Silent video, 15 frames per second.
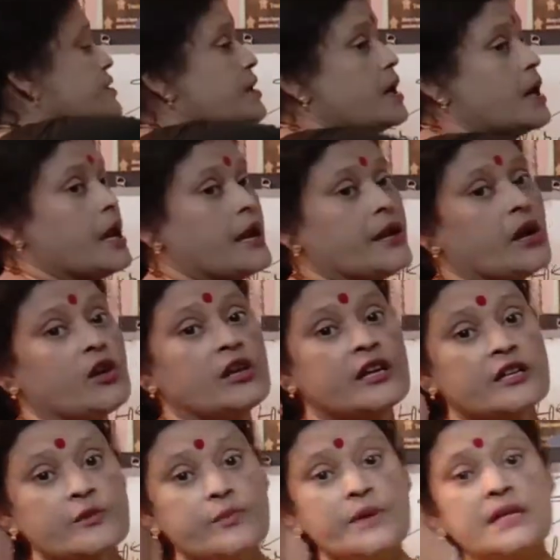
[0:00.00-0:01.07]
Now
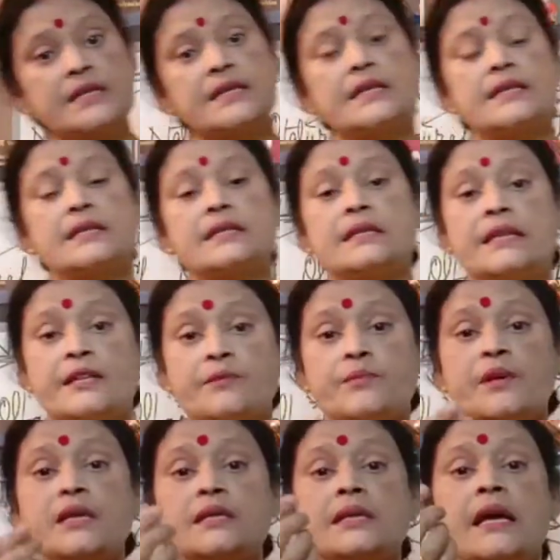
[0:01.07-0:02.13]
litmus,
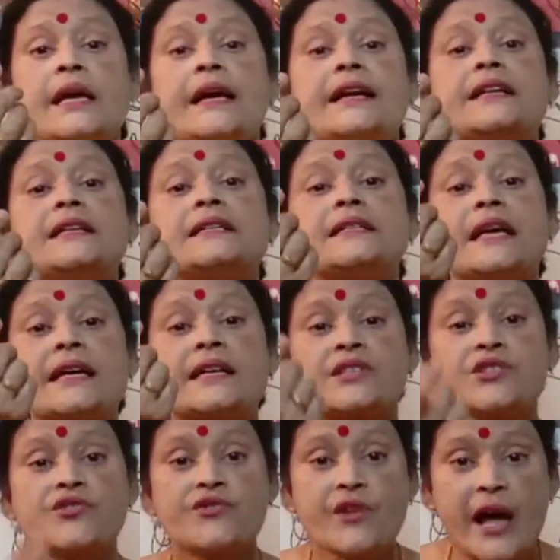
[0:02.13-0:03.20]
it is
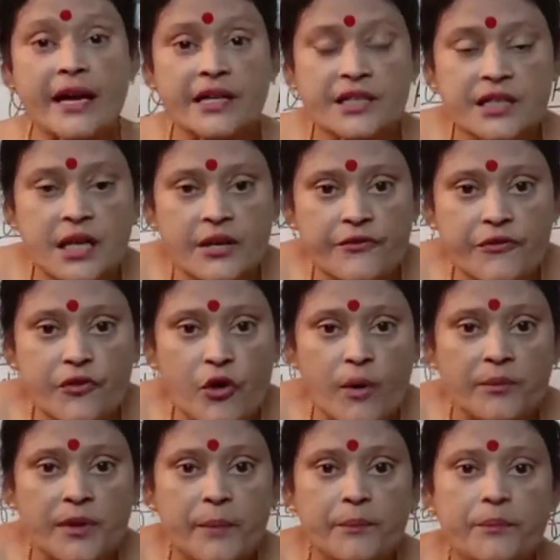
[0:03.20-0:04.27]
extracted from the
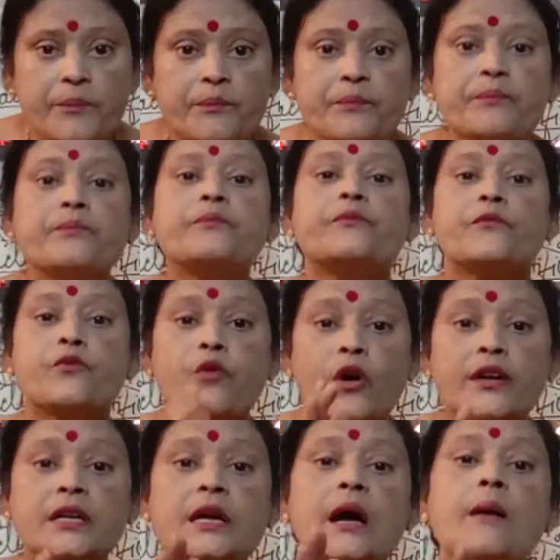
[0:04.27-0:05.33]
what
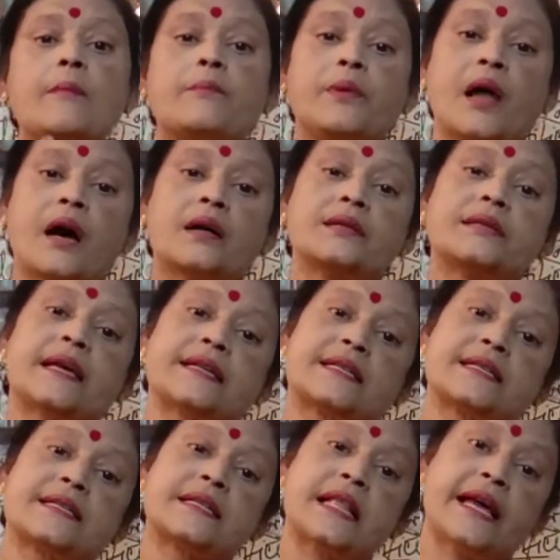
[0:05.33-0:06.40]
plant? That is
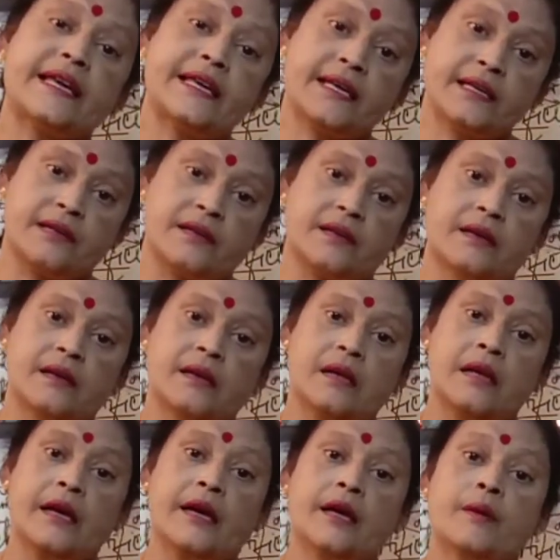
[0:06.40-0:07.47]
lichen.
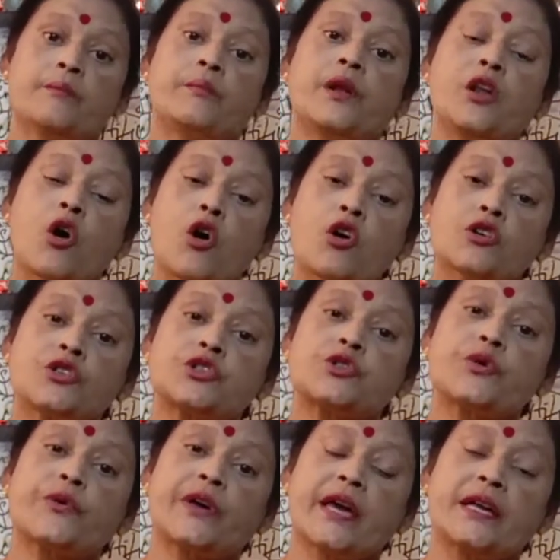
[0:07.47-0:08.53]
Belongs to
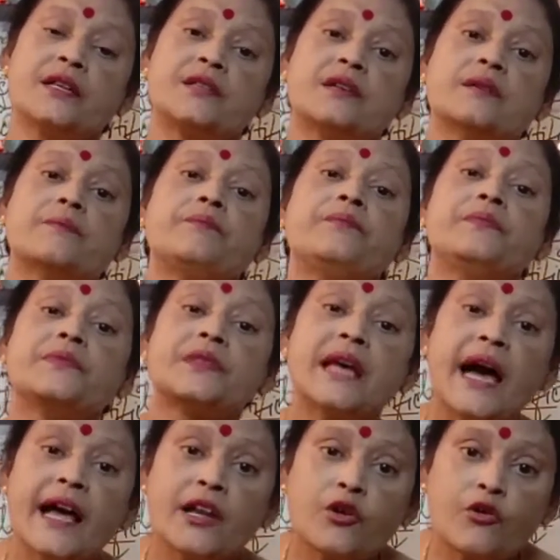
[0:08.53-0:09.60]
kingdom
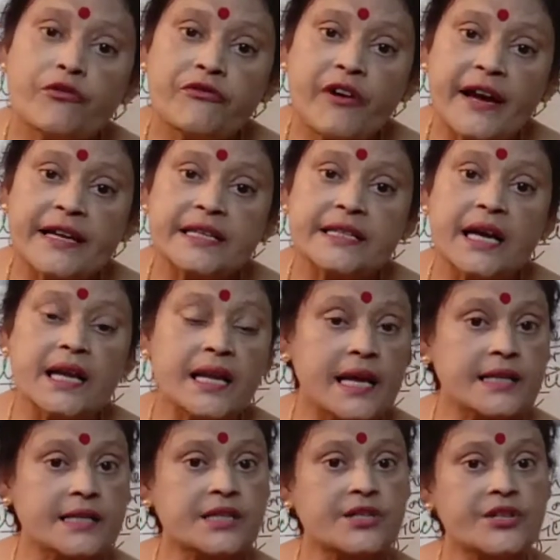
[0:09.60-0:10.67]
Thallophyta. Last
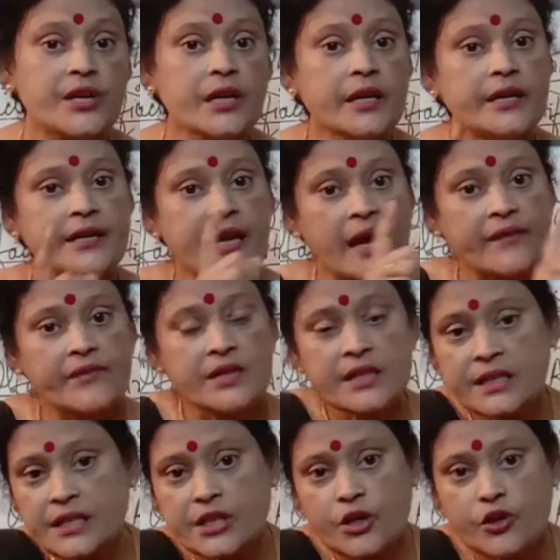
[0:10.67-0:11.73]
year in diversity
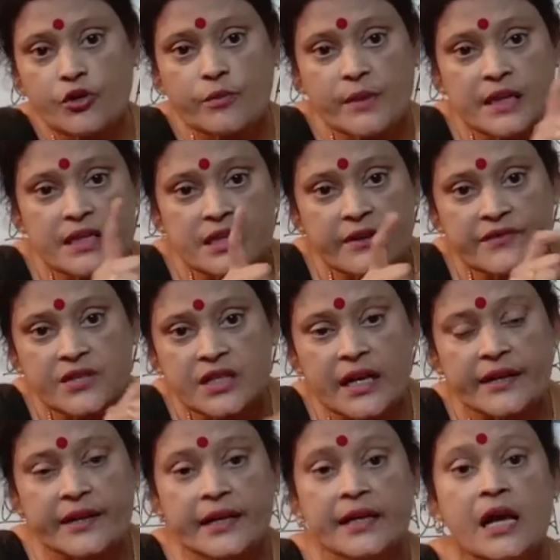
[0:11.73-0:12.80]
you must have studied
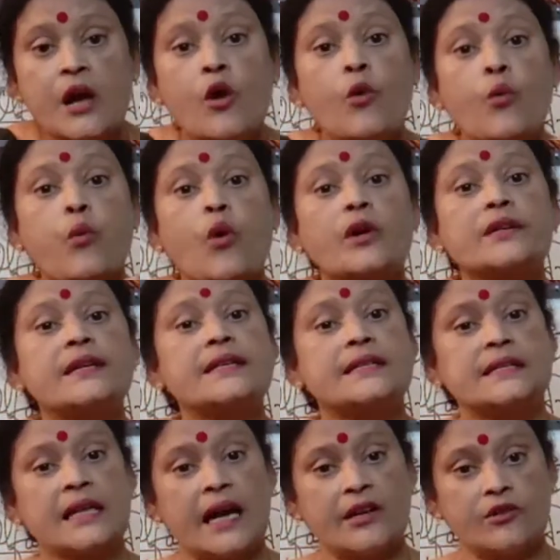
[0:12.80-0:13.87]
what is
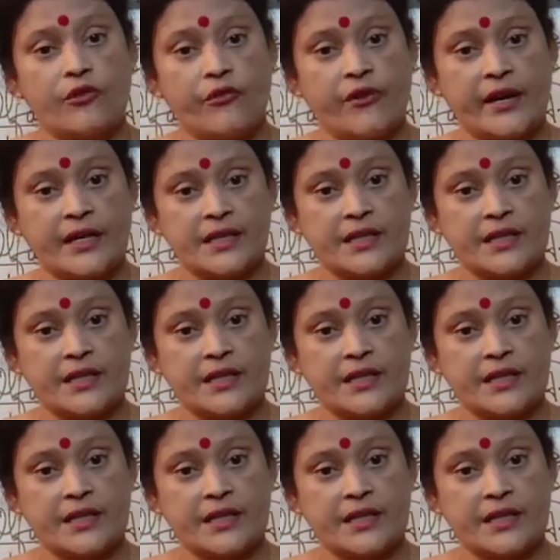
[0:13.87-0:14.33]
Thallophyta.